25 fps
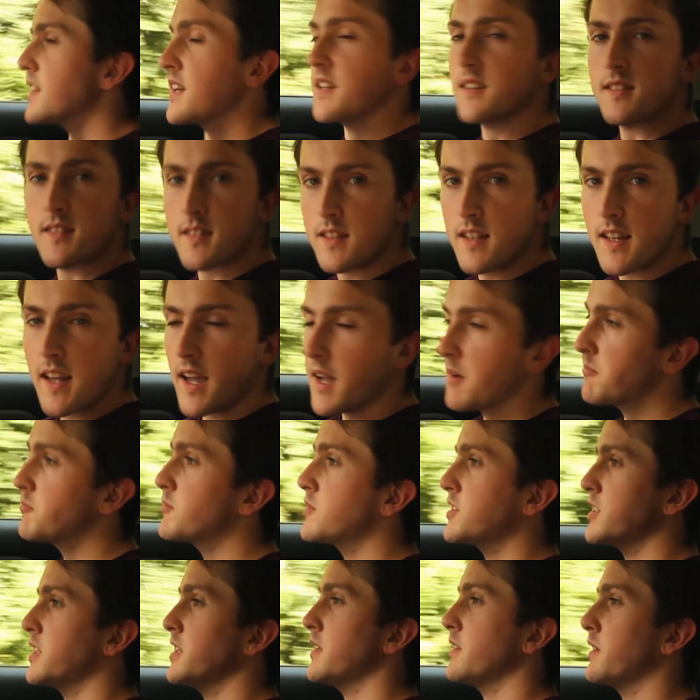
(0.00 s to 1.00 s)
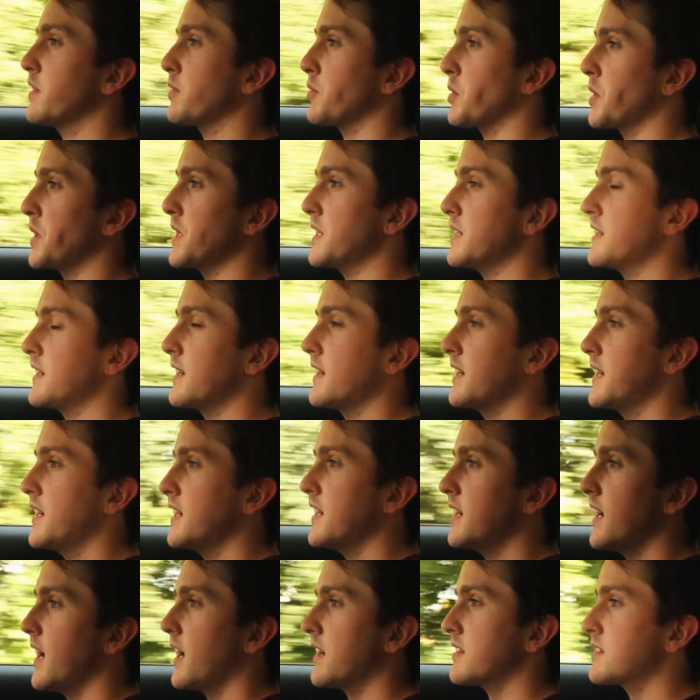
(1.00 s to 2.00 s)
is the MG3,
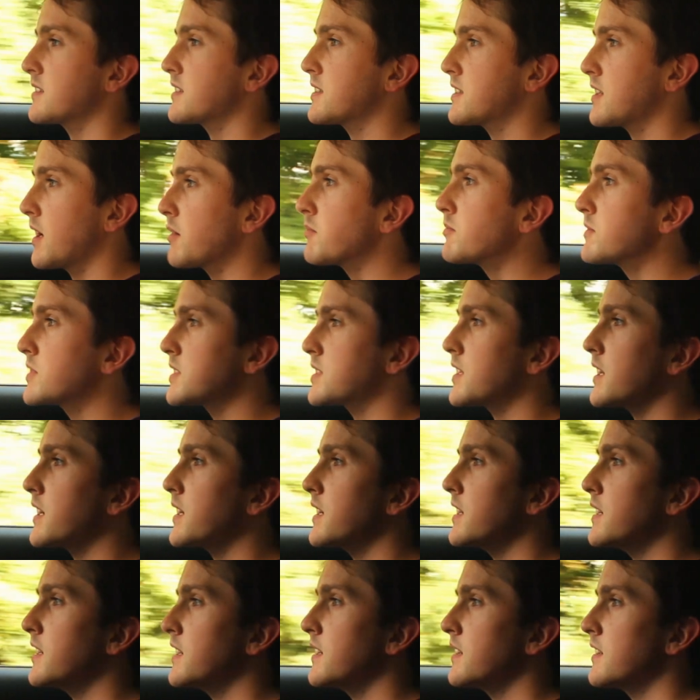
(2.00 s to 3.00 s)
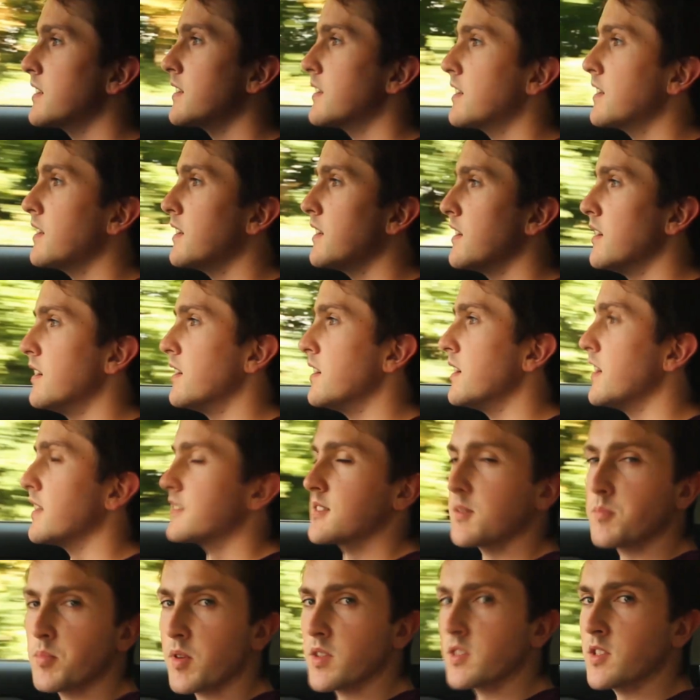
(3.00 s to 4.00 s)
and some say it's
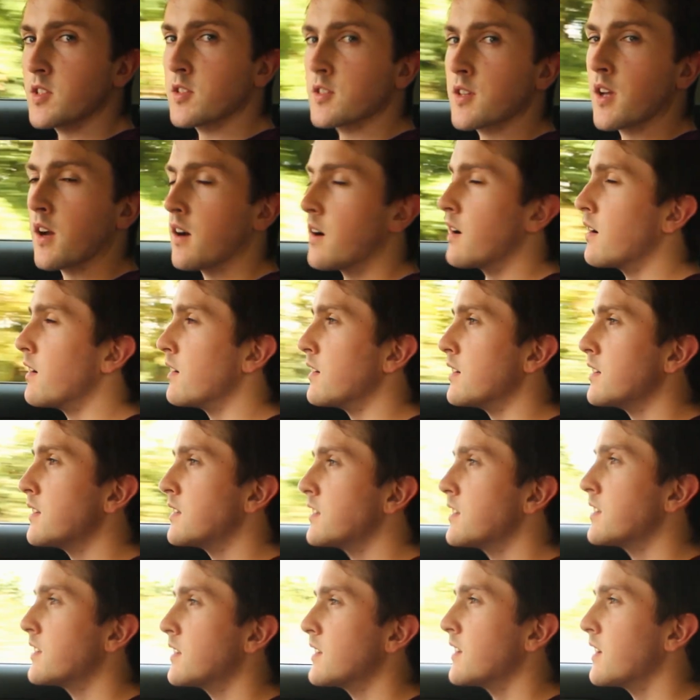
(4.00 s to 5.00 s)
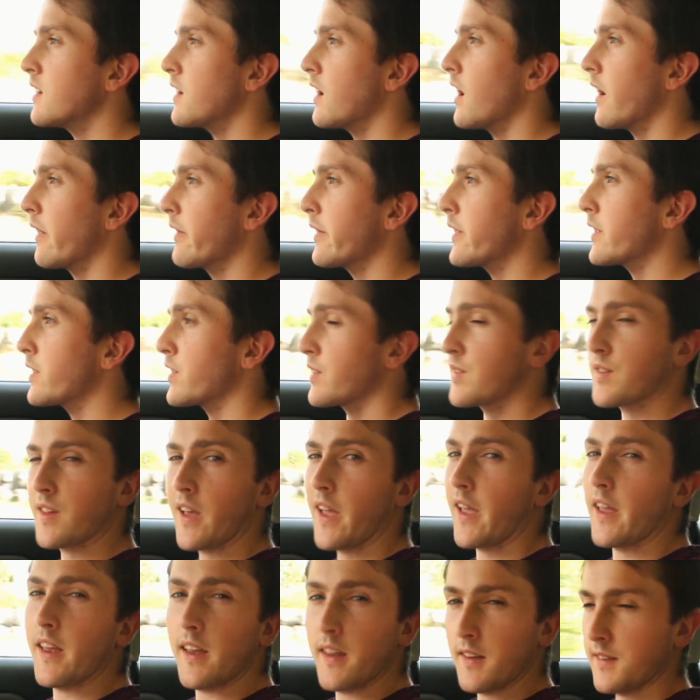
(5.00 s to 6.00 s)
a British car, others
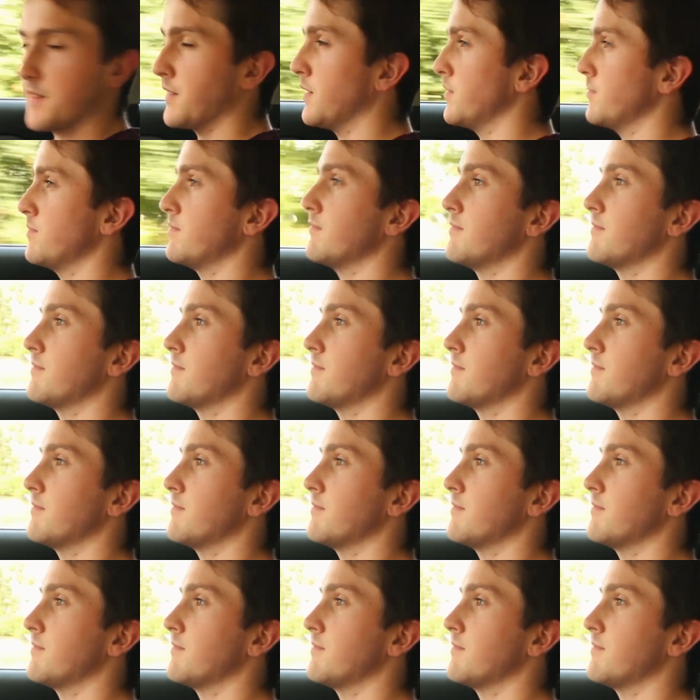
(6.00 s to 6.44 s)
say it isn't.